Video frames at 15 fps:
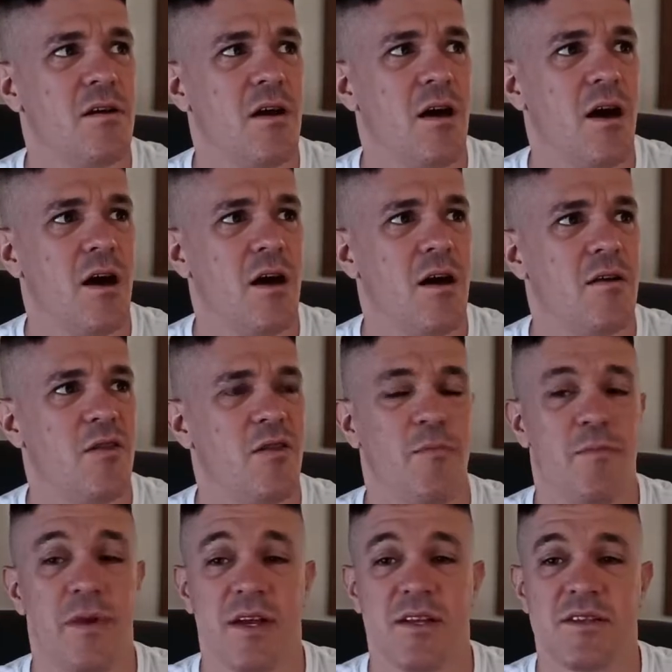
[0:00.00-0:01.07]
the
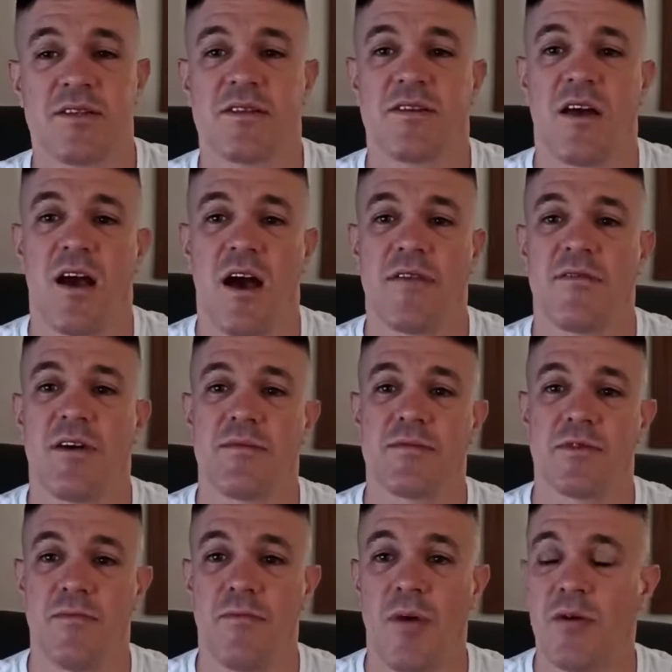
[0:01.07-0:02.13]
Blitz hand wraps
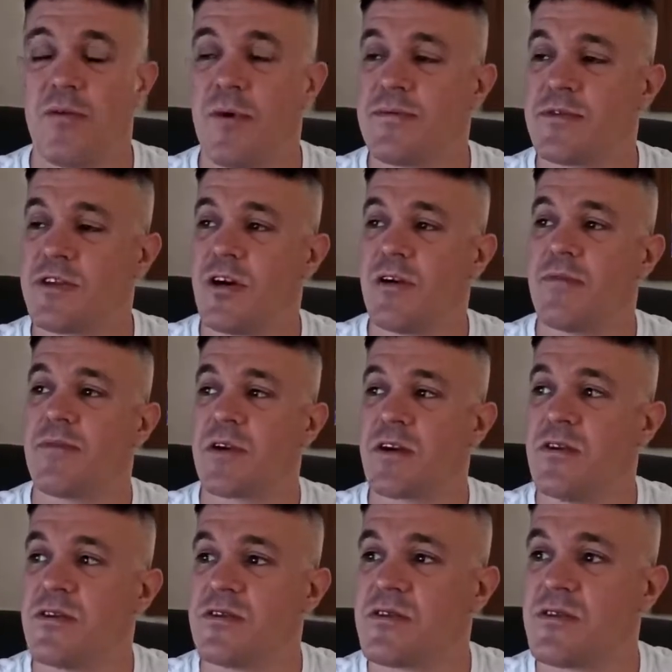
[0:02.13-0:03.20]
on my website
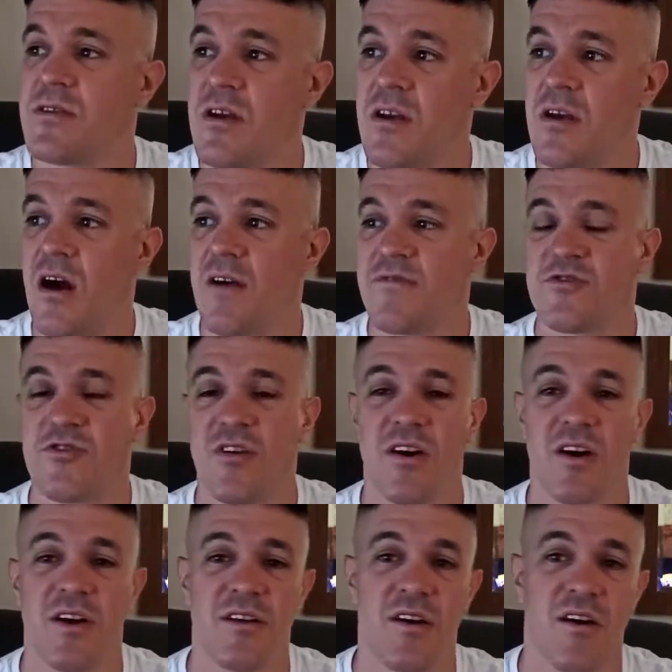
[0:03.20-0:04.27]
because I've
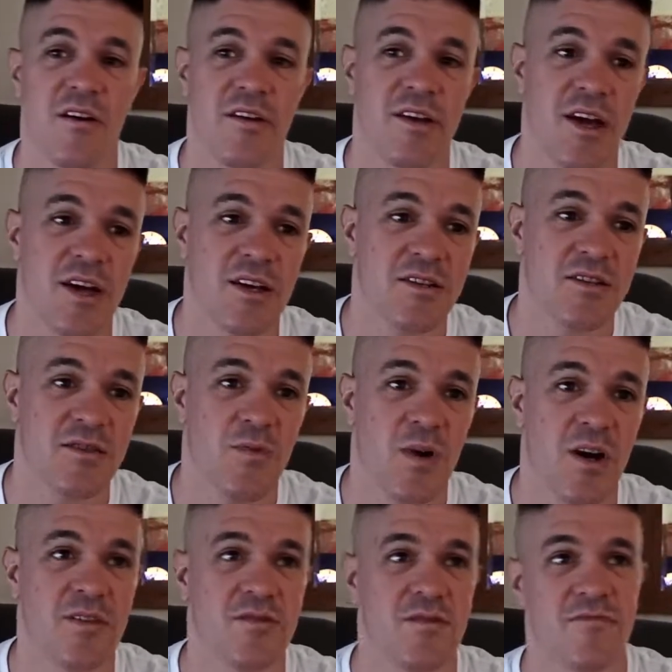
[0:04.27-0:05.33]
tried RDX's
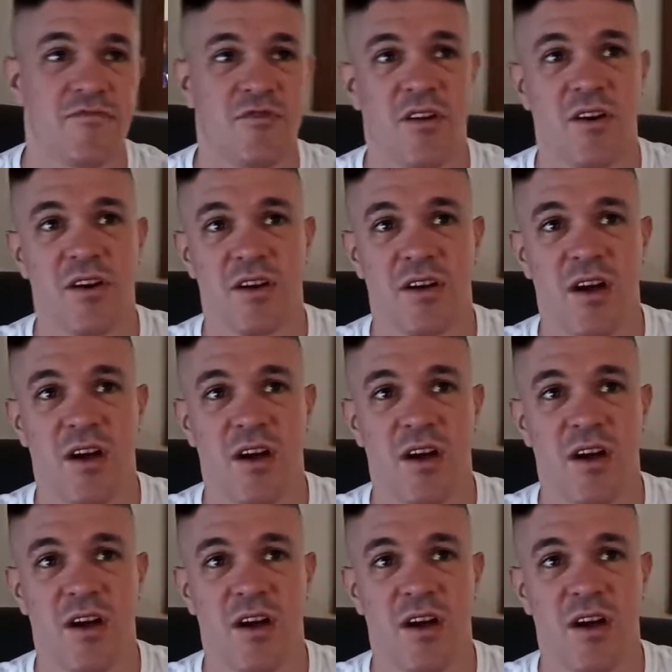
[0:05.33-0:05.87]
ones. I've tried a